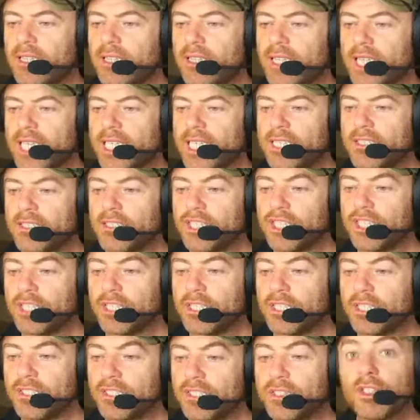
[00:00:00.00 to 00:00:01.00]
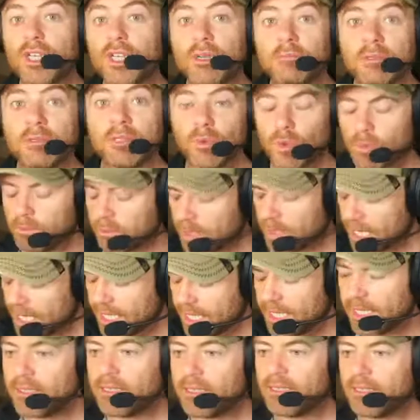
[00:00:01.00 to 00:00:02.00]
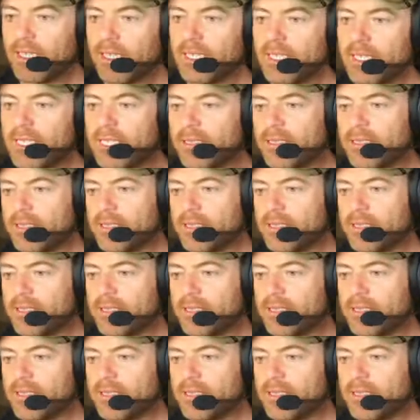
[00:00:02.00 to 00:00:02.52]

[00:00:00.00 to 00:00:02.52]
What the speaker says: then just the drums will play like this.